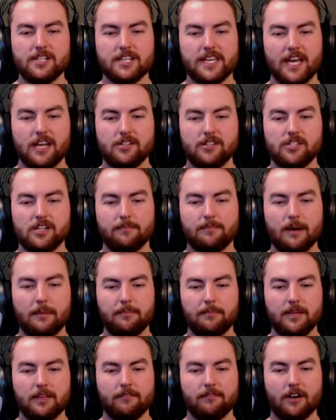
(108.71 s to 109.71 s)
You can jump
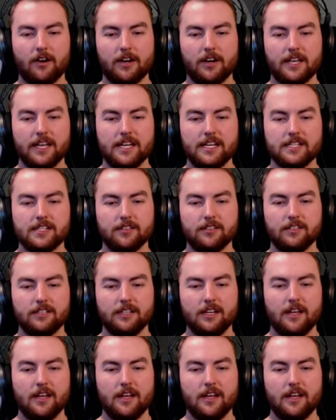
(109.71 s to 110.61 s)
up here very easily,